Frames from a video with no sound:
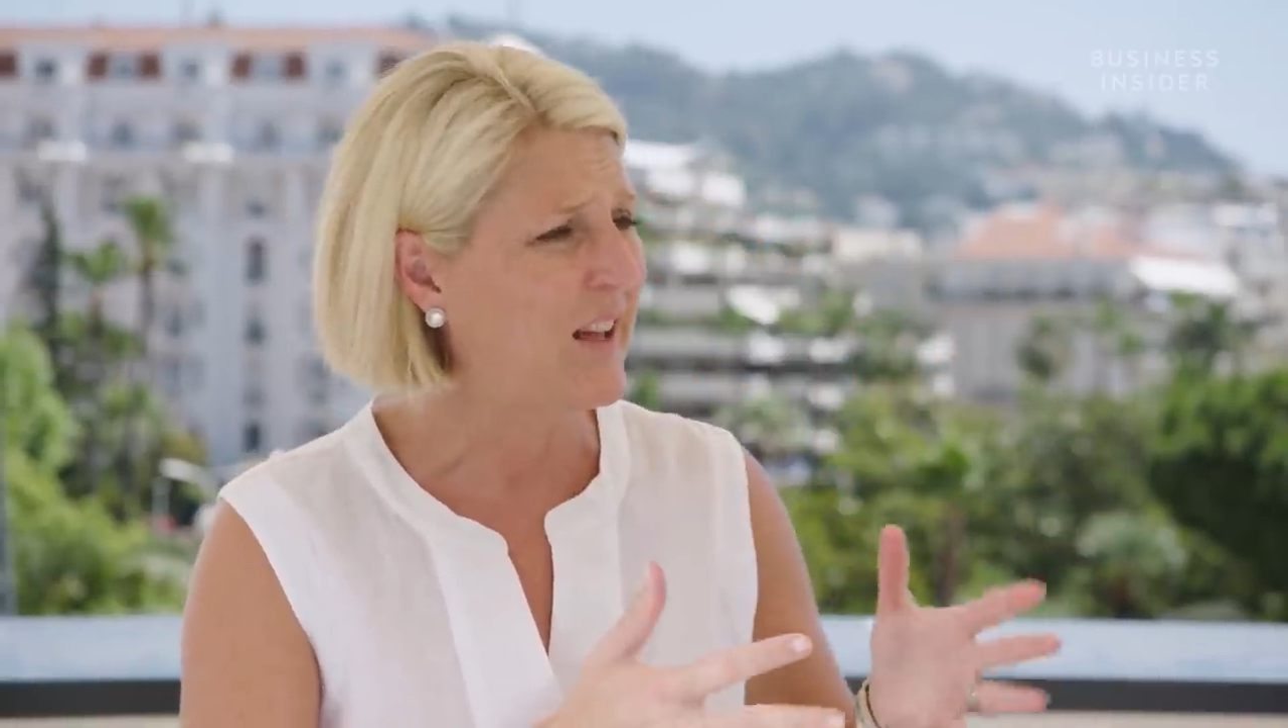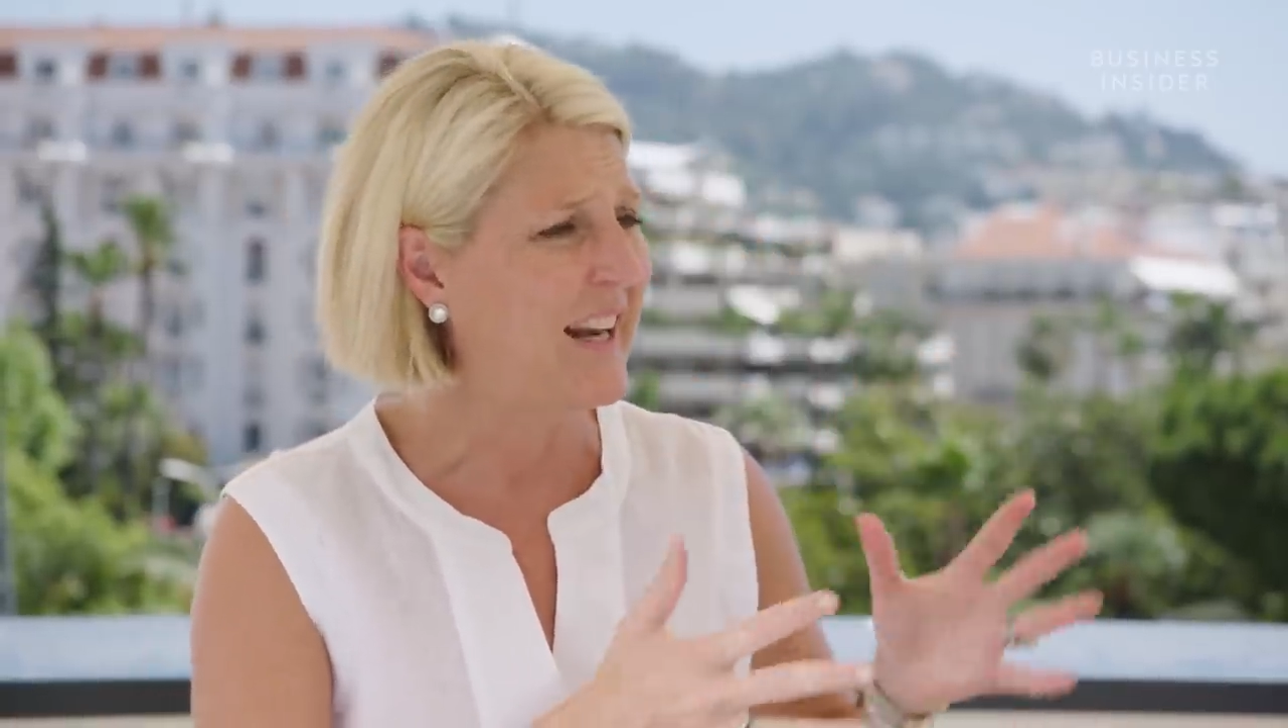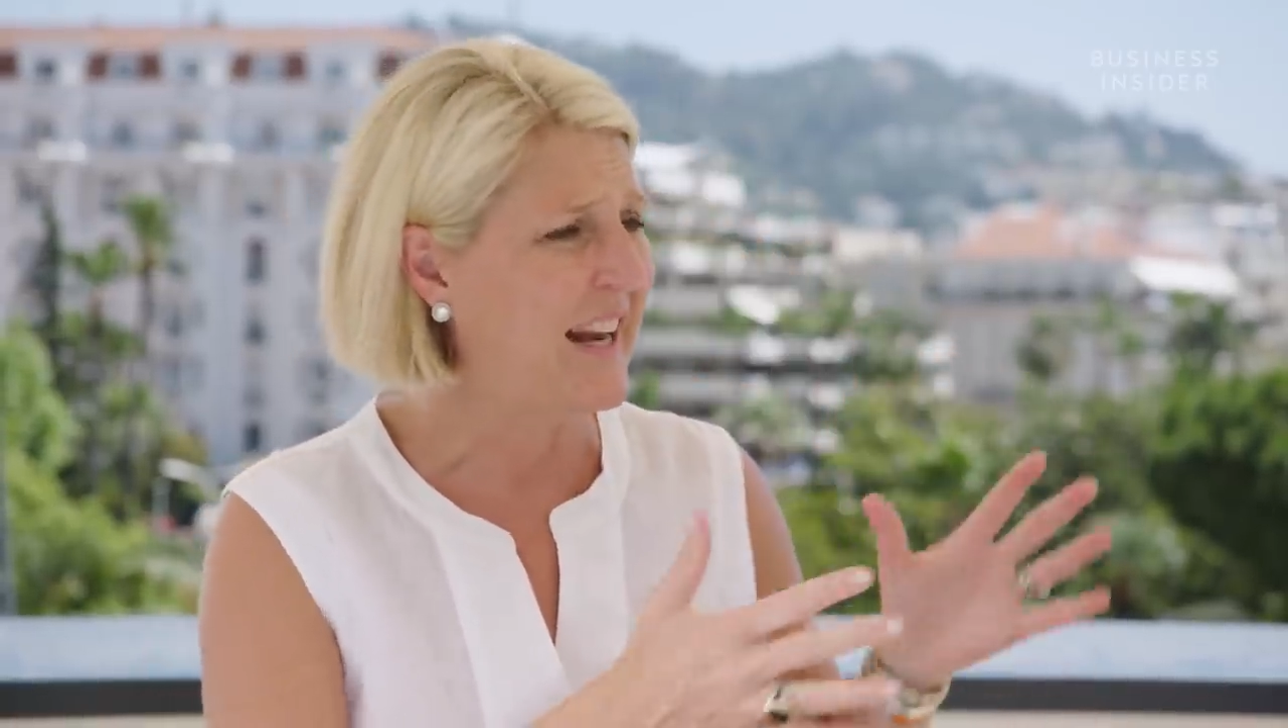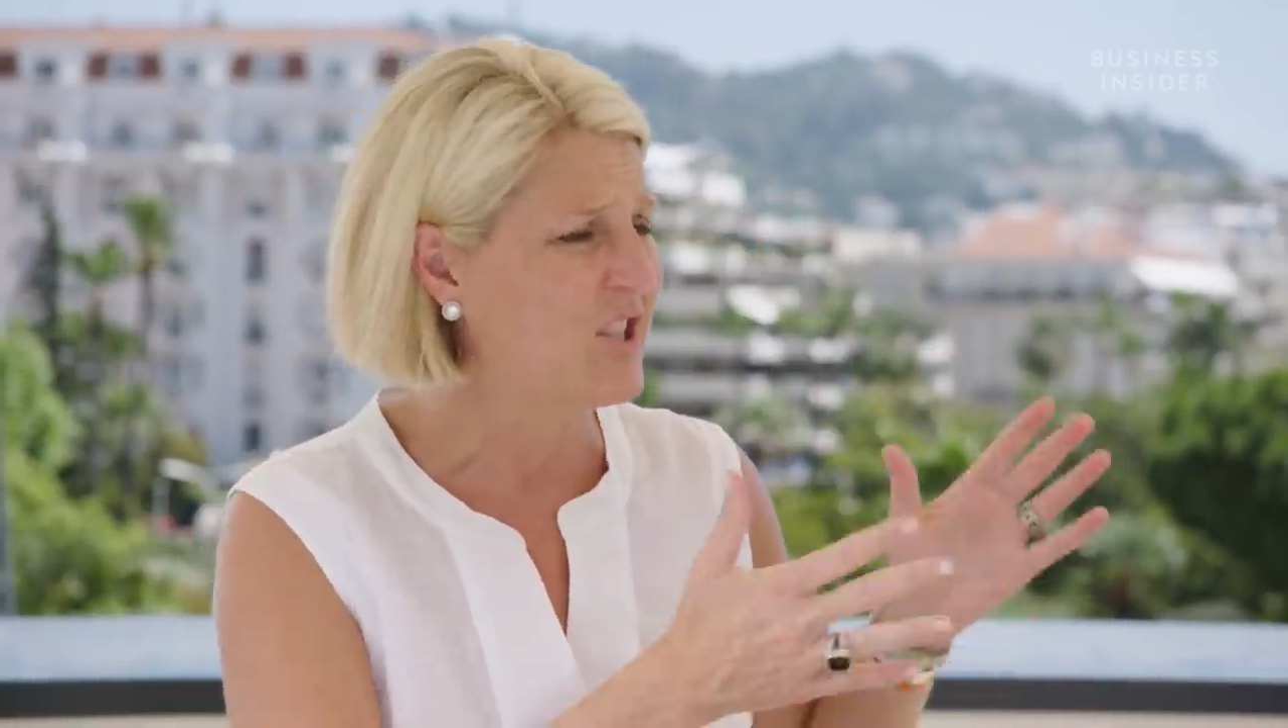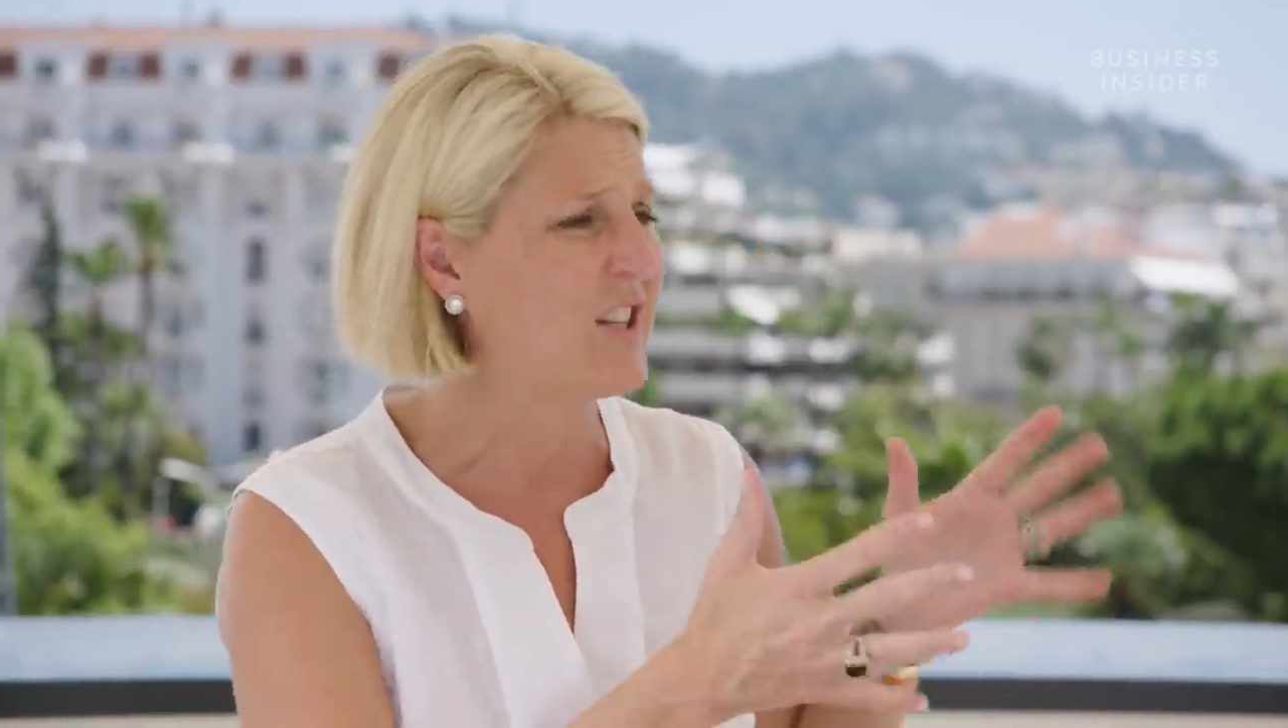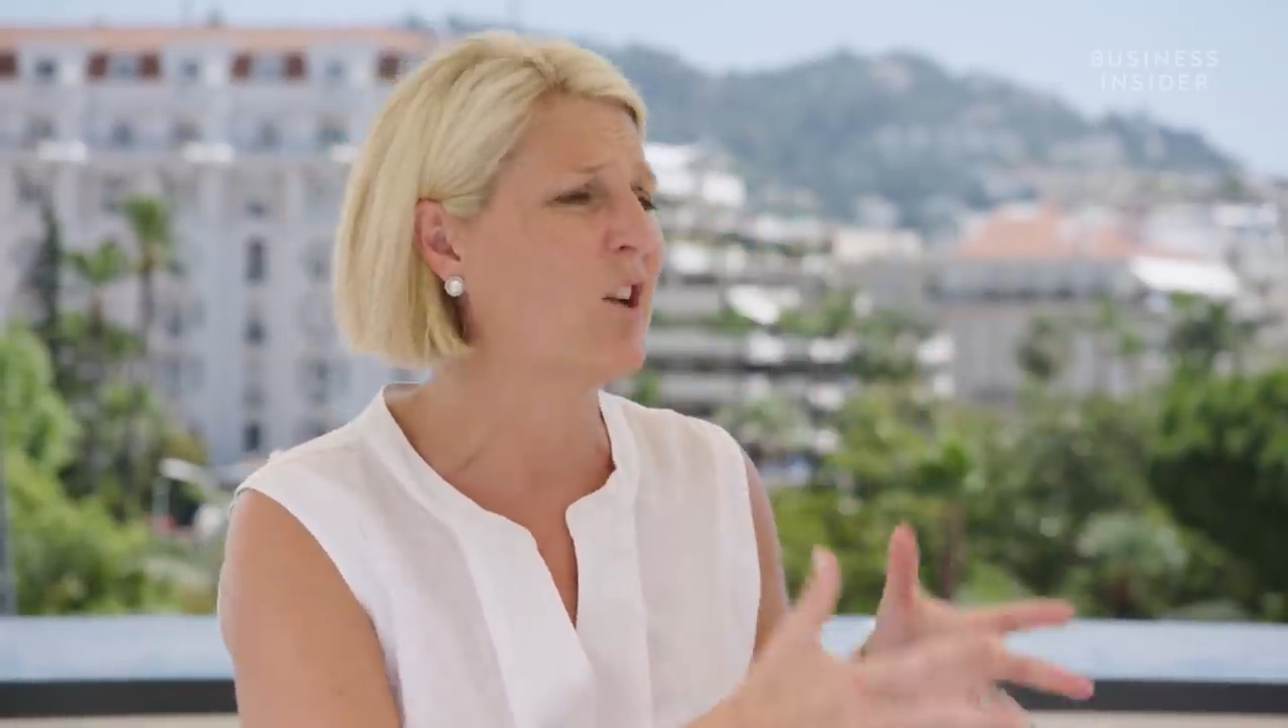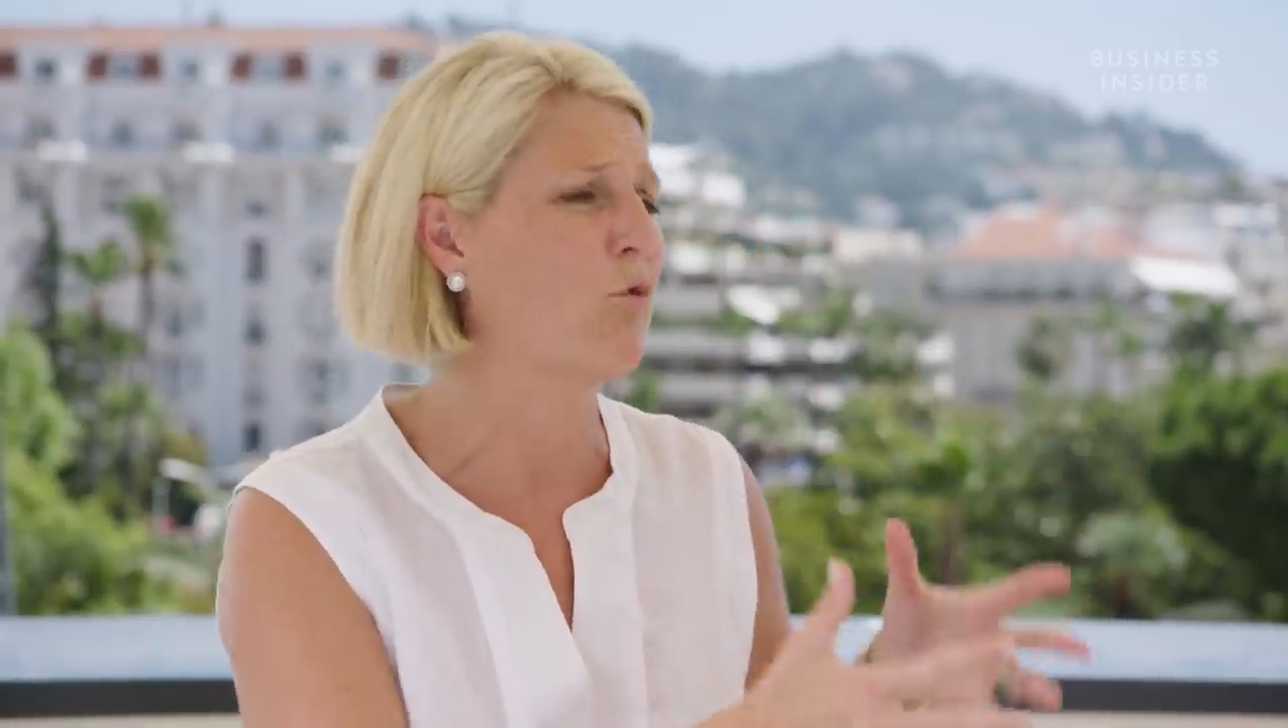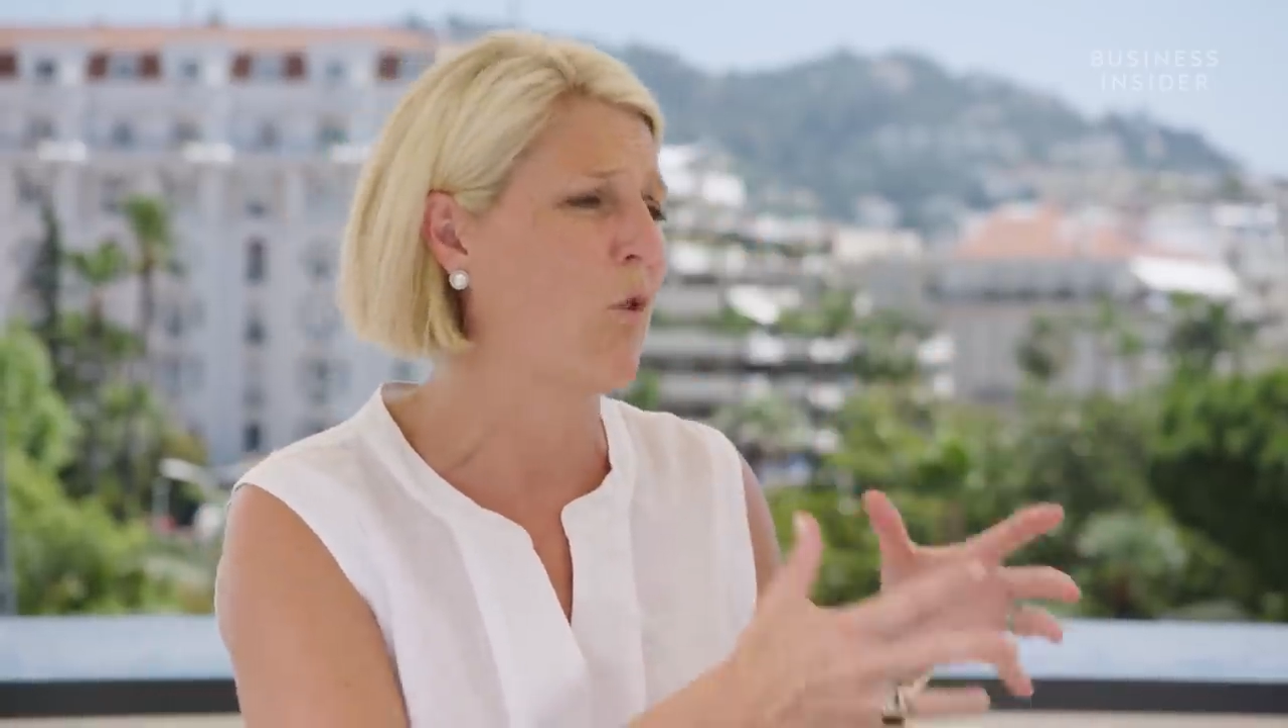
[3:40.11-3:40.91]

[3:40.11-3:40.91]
at actually